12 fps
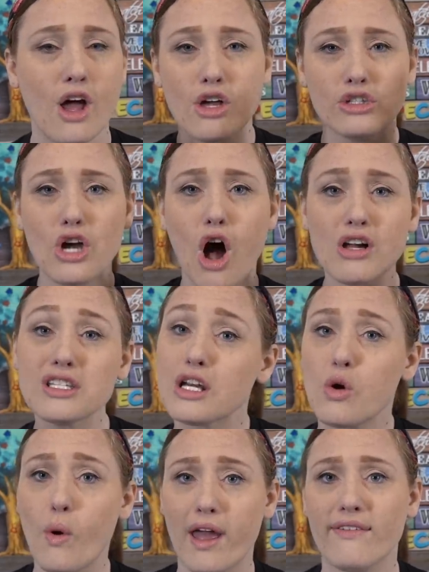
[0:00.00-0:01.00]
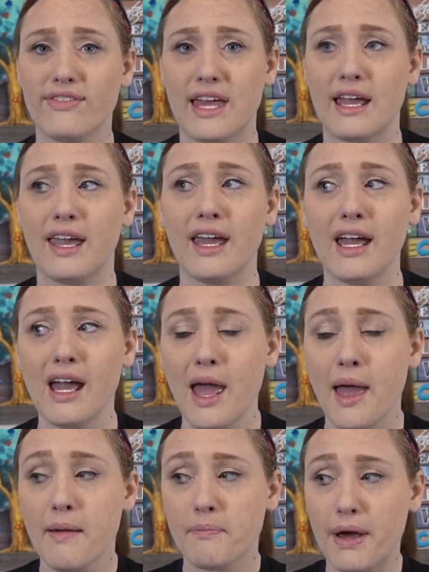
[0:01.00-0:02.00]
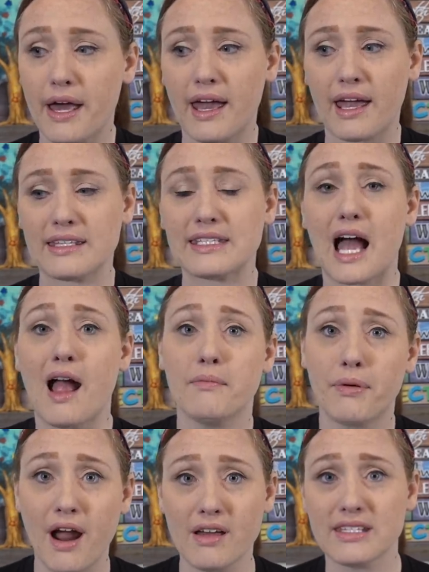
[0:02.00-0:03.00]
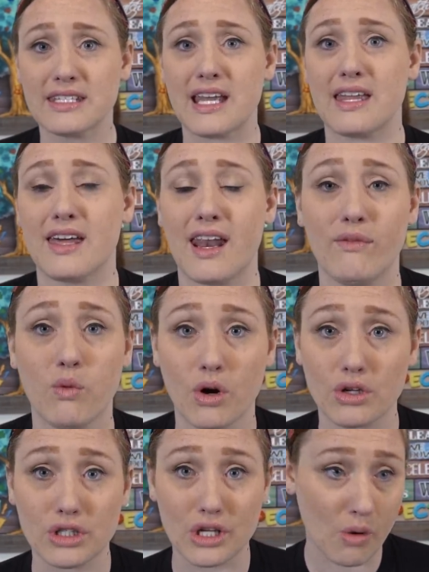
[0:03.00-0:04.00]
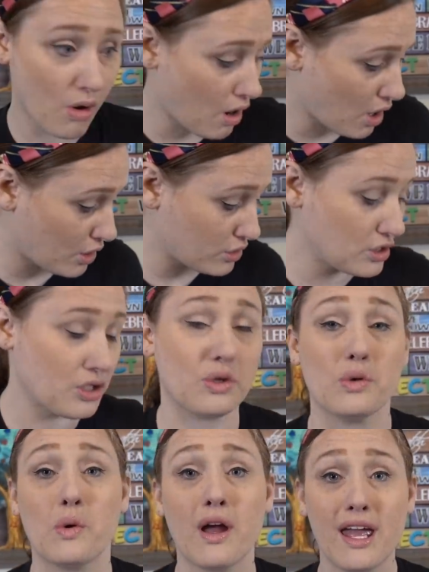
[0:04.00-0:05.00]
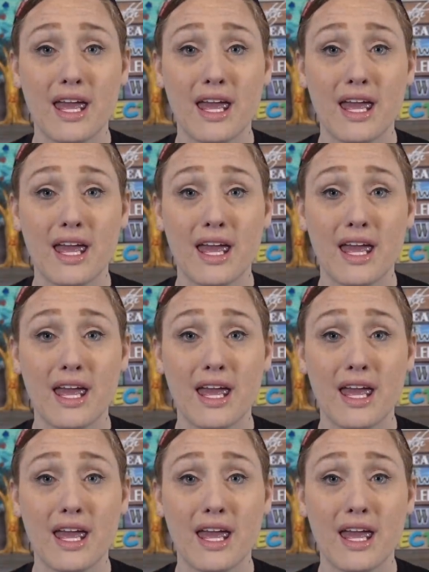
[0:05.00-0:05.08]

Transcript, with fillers: toxic way of thinking but i'm proud to say that i've worked so hard to